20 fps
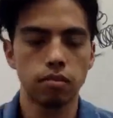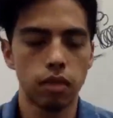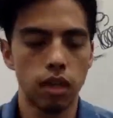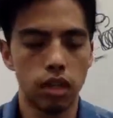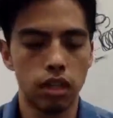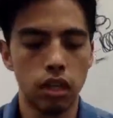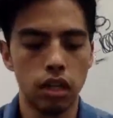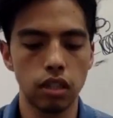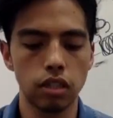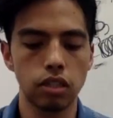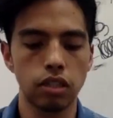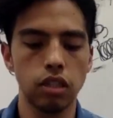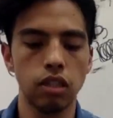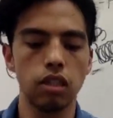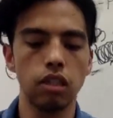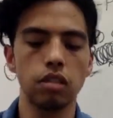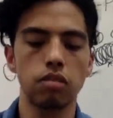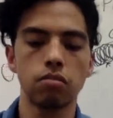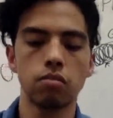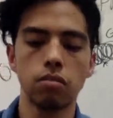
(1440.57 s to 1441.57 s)

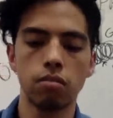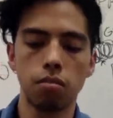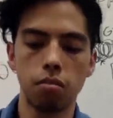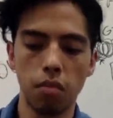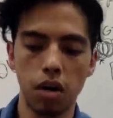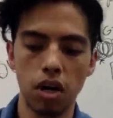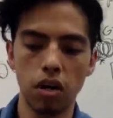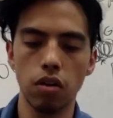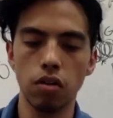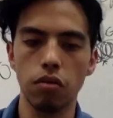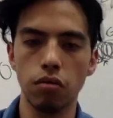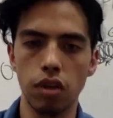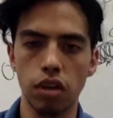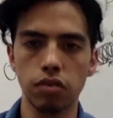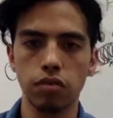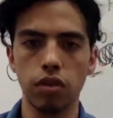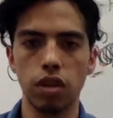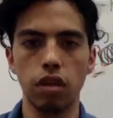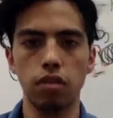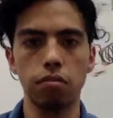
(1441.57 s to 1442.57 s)
Adenosine
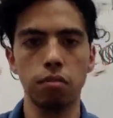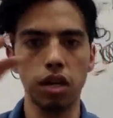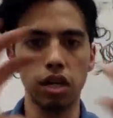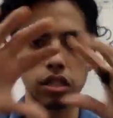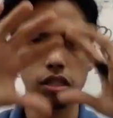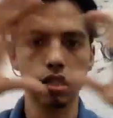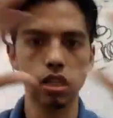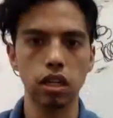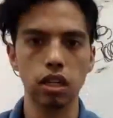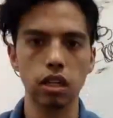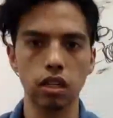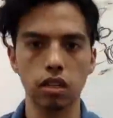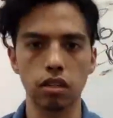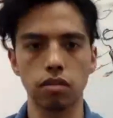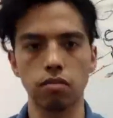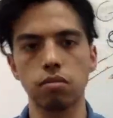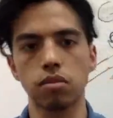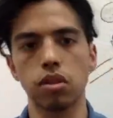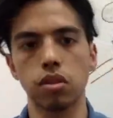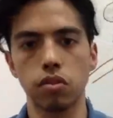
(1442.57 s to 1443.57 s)
monophosphate, but it's cyclic,
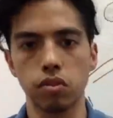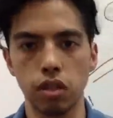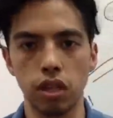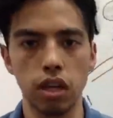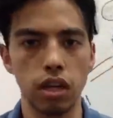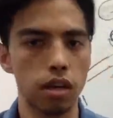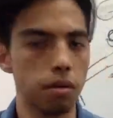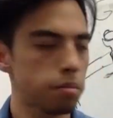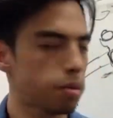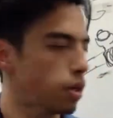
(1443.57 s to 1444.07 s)
so CAMP.